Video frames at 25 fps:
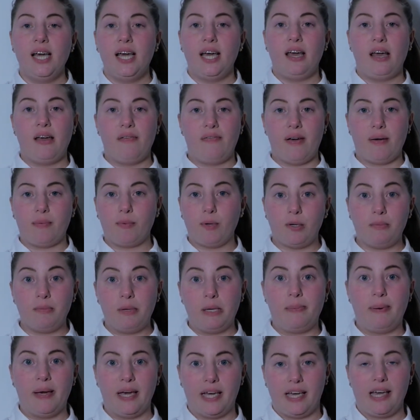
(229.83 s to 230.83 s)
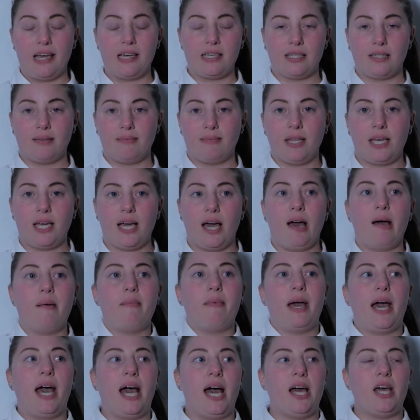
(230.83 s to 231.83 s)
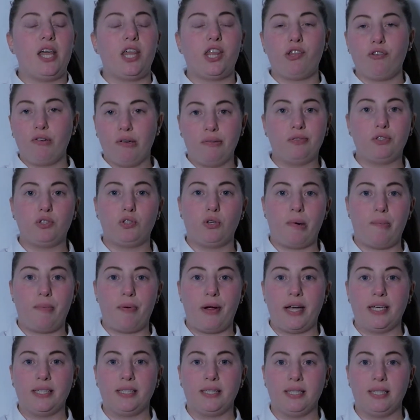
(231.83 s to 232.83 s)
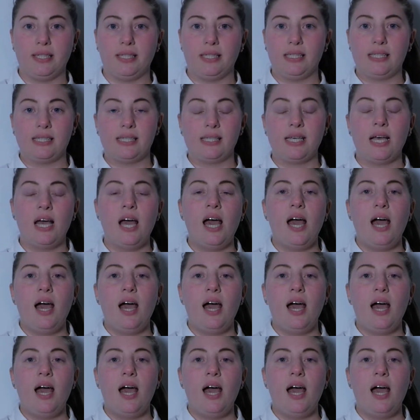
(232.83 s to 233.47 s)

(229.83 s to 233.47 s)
If I'm going to be picking something up at thrift store prices,